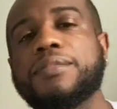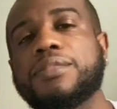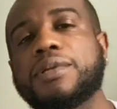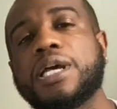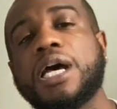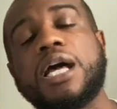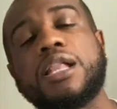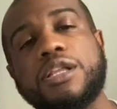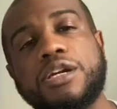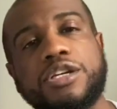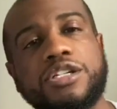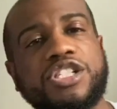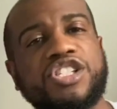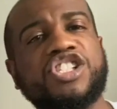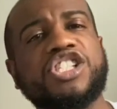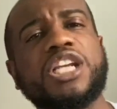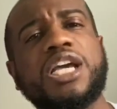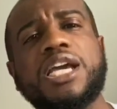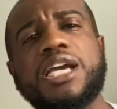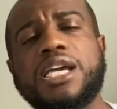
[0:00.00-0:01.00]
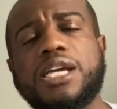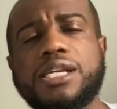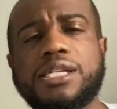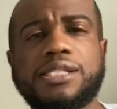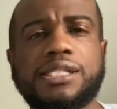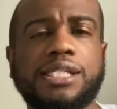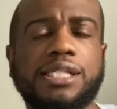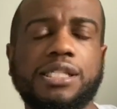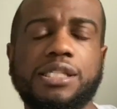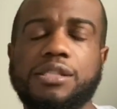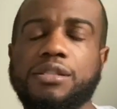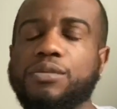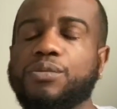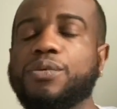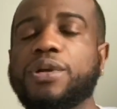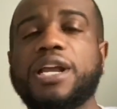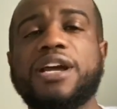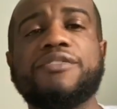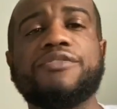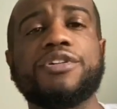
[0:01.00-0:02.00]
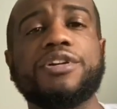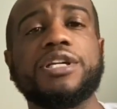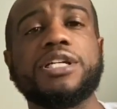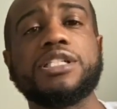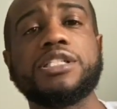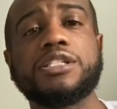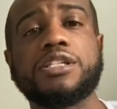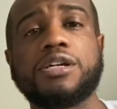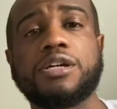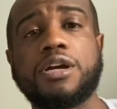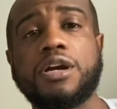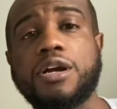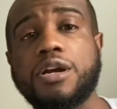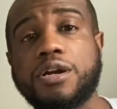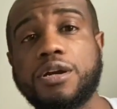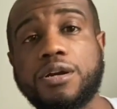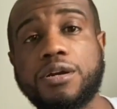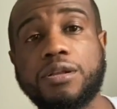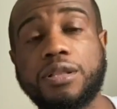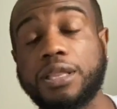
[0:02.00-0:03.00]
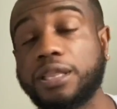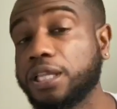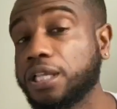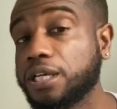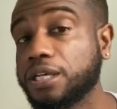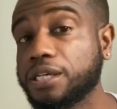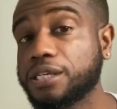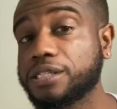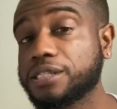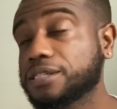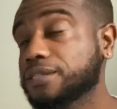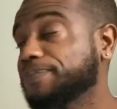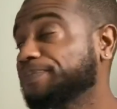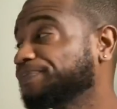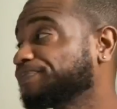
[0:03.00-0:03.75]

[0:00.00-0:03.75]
colors and shades and whatever into her looks.